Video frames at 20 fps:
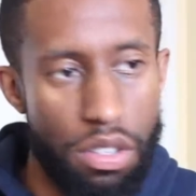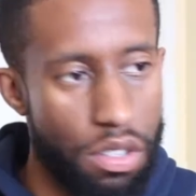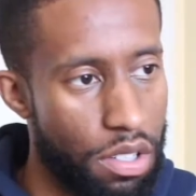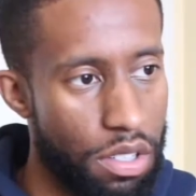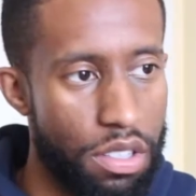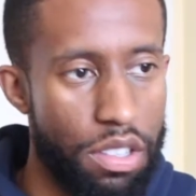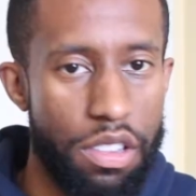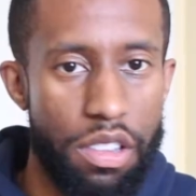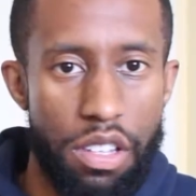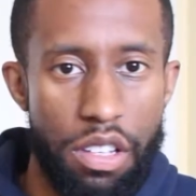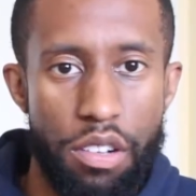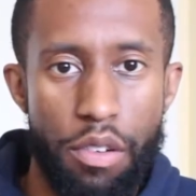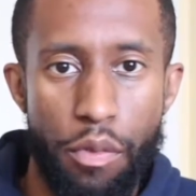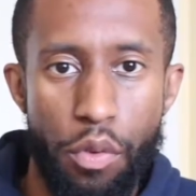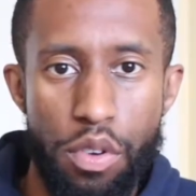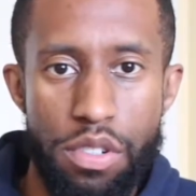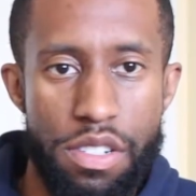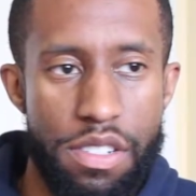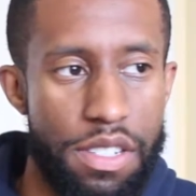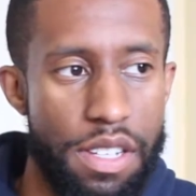Her
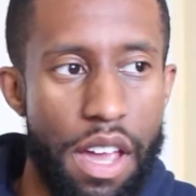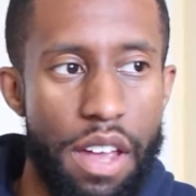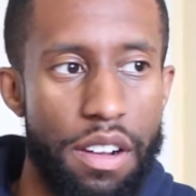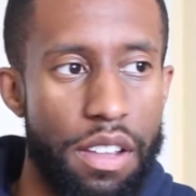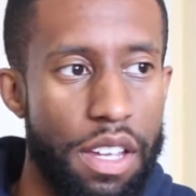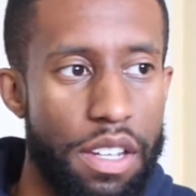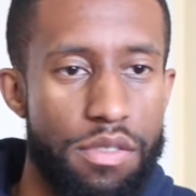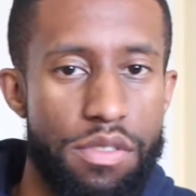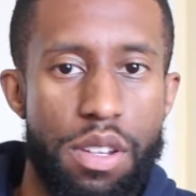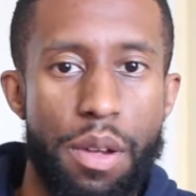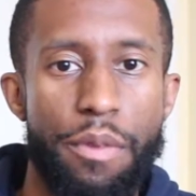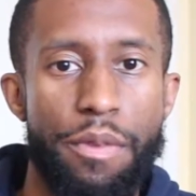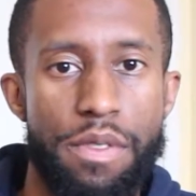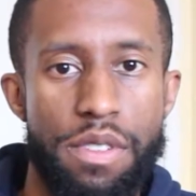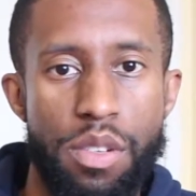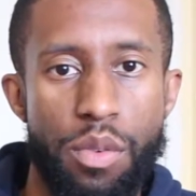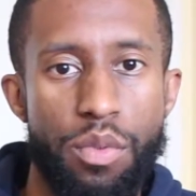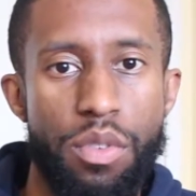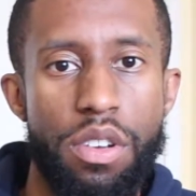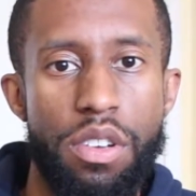voice just sounded like it was coming from
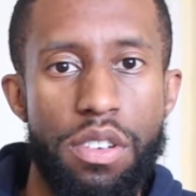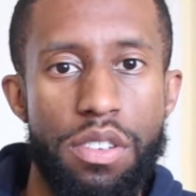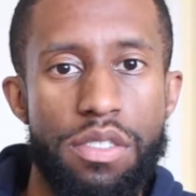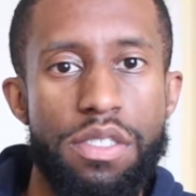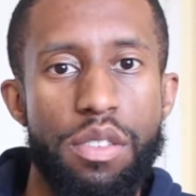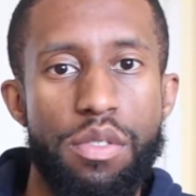somewhere else.